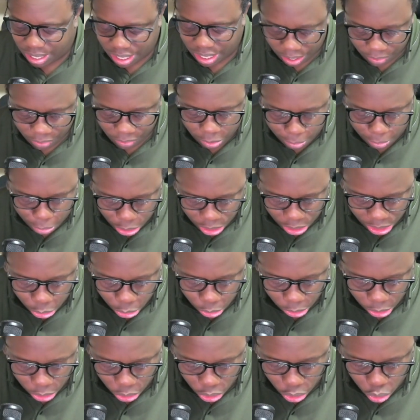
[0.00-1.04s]
Evo point
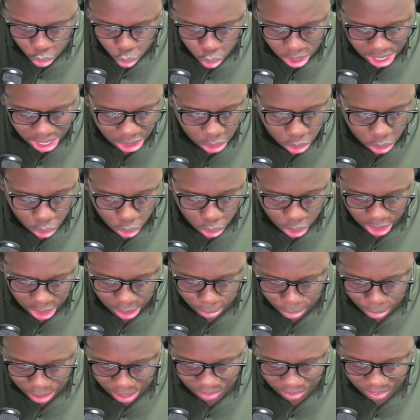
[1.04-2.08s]
will not work on the
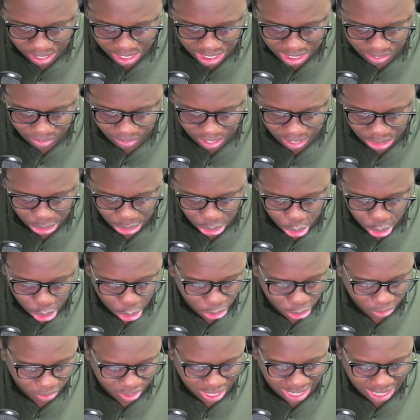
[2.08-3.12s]
previous version
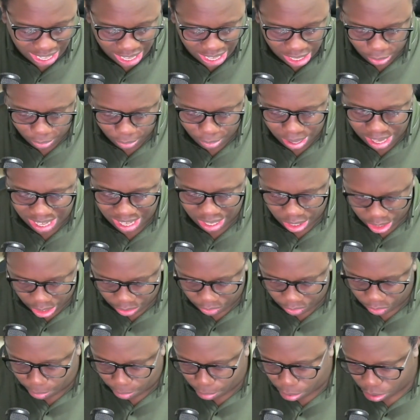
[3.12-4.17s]
of the Caliban
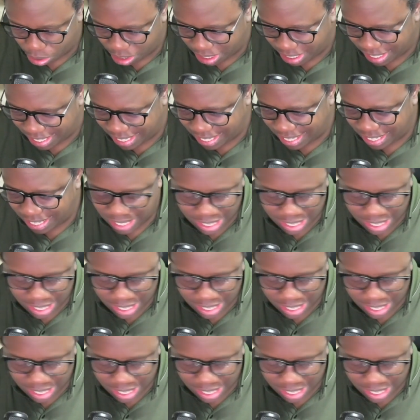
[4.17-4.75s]
Evo points.